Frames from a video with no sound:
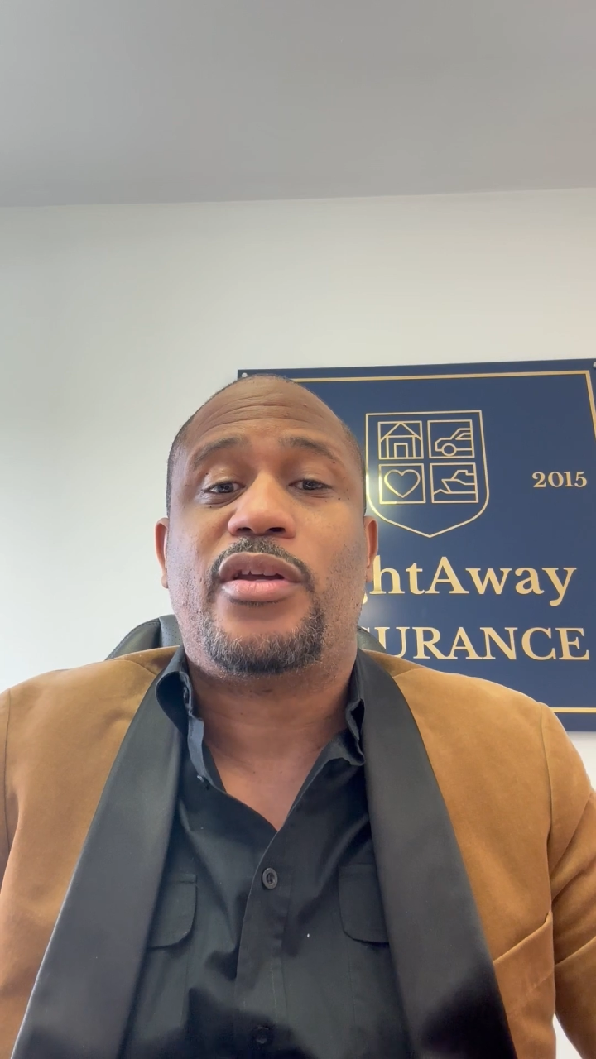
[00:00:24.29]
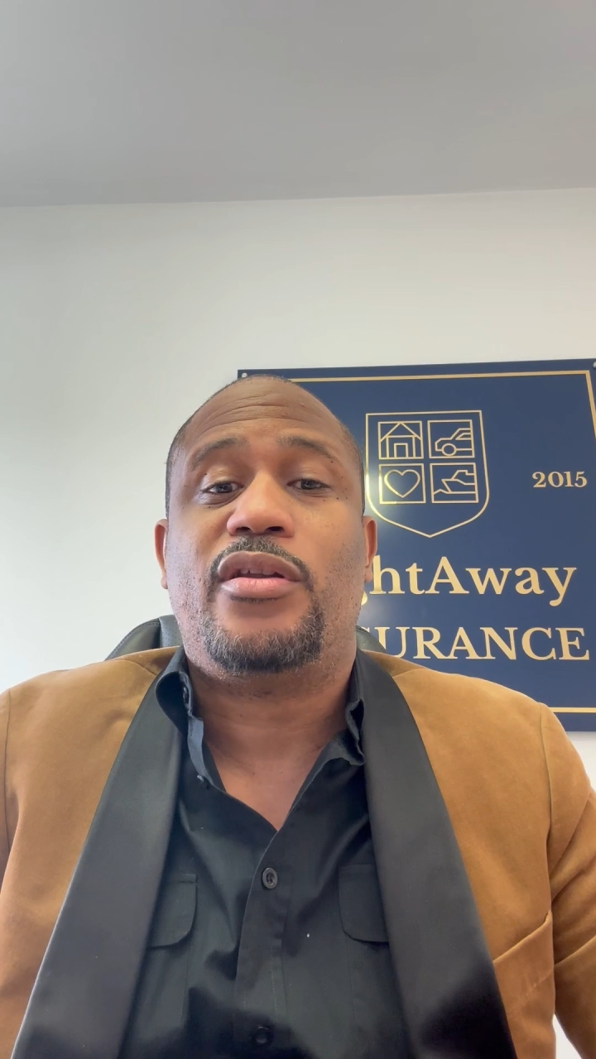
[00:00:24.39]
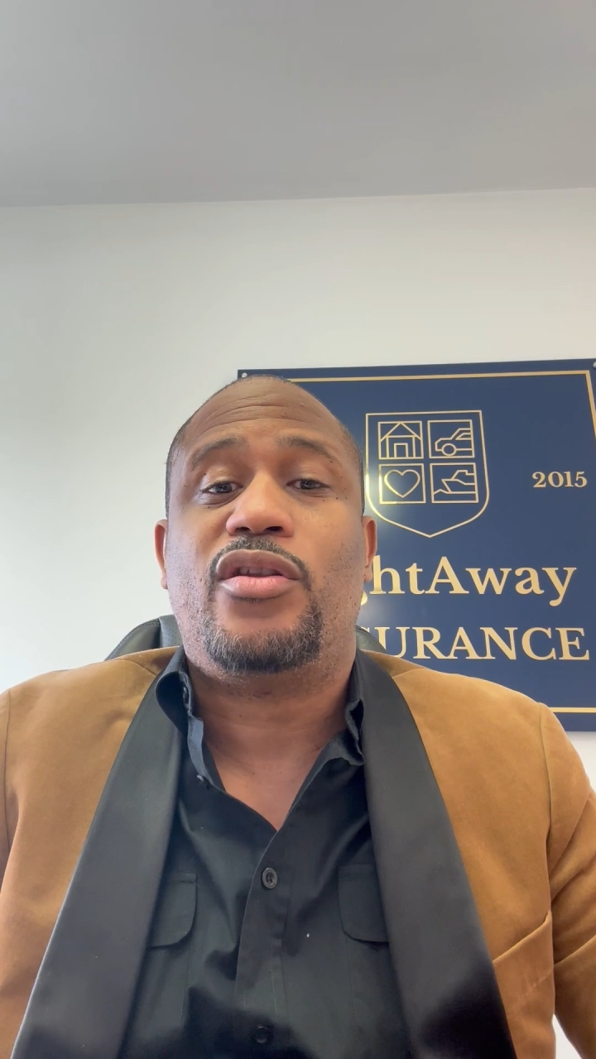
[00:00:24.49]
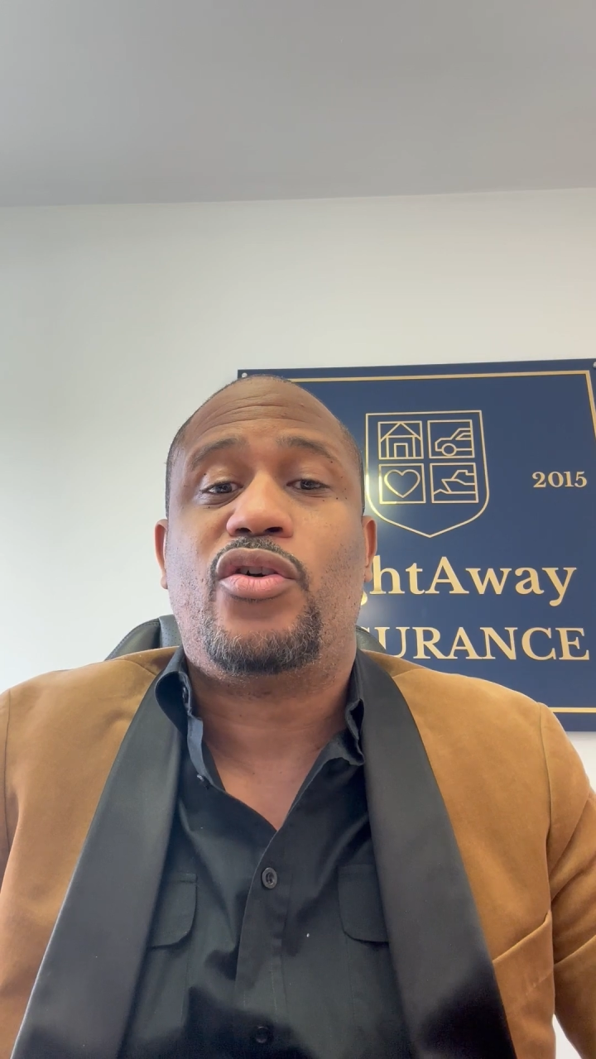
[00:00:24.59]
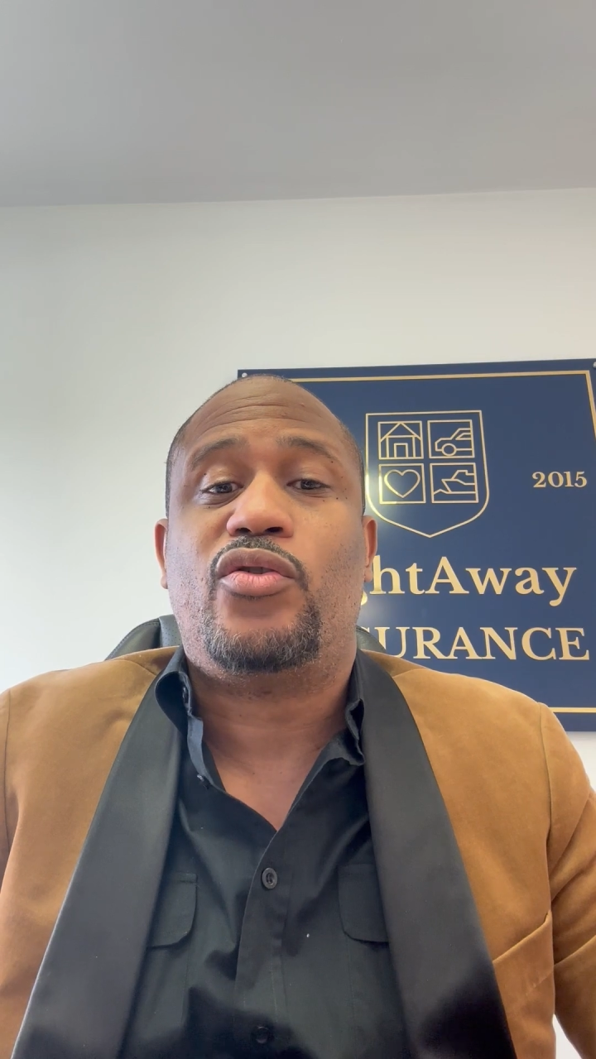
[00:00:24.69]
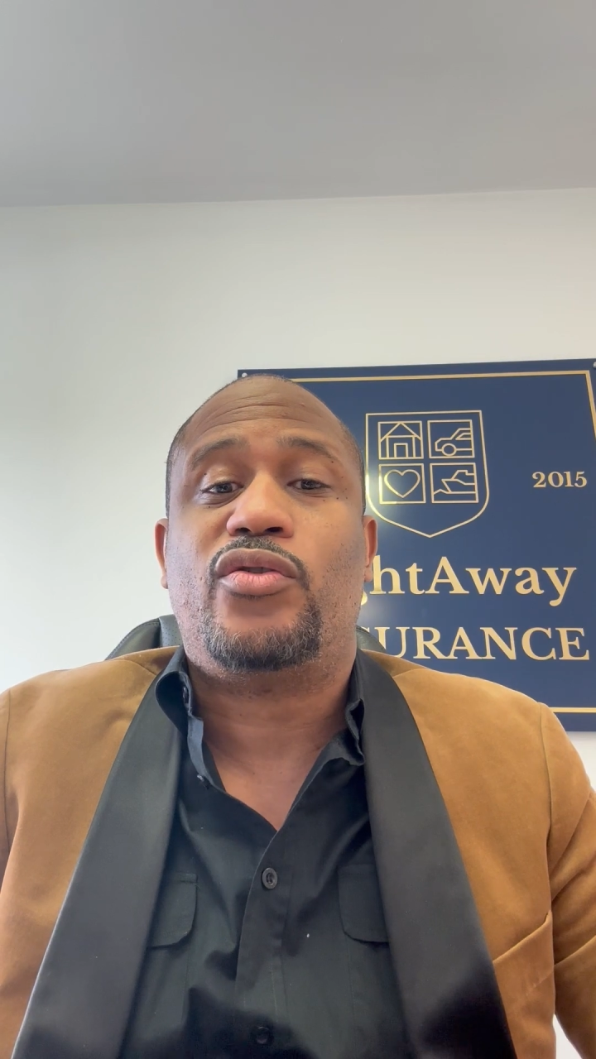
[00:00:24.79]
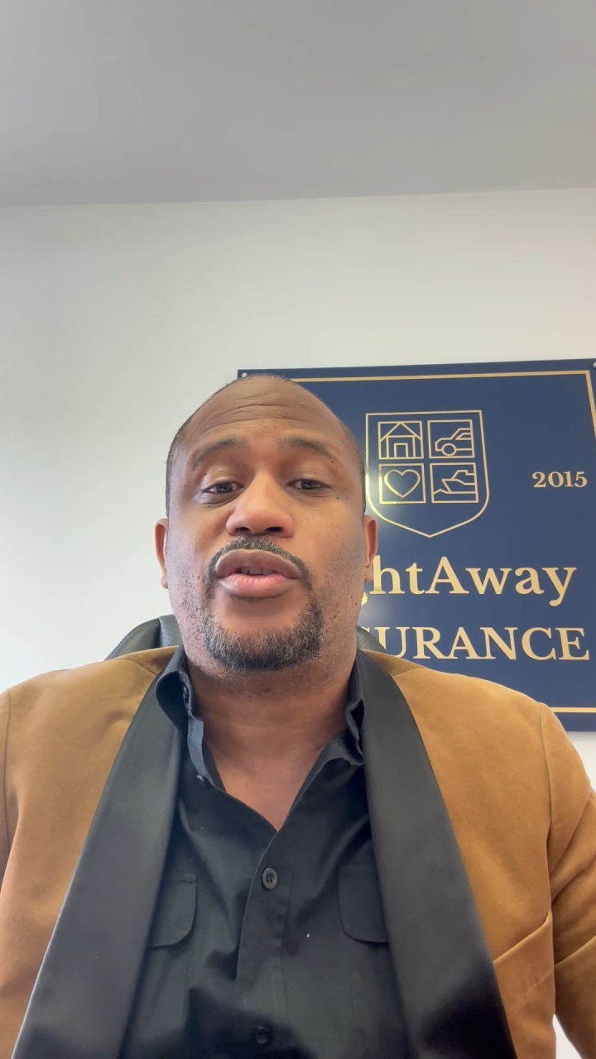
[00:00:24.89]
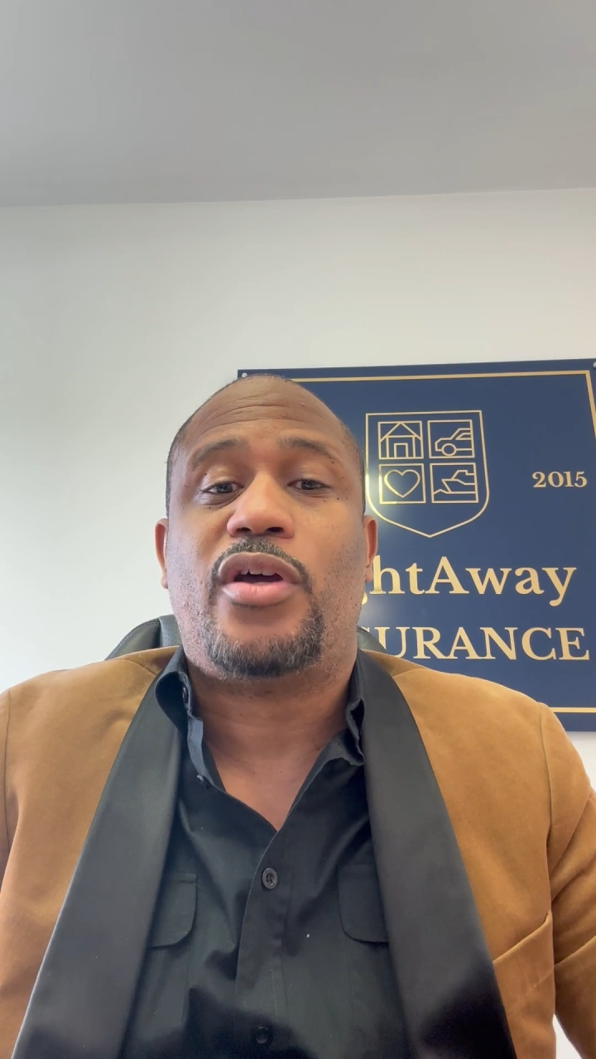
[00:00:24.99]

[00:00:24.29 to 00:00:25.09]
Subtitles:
and those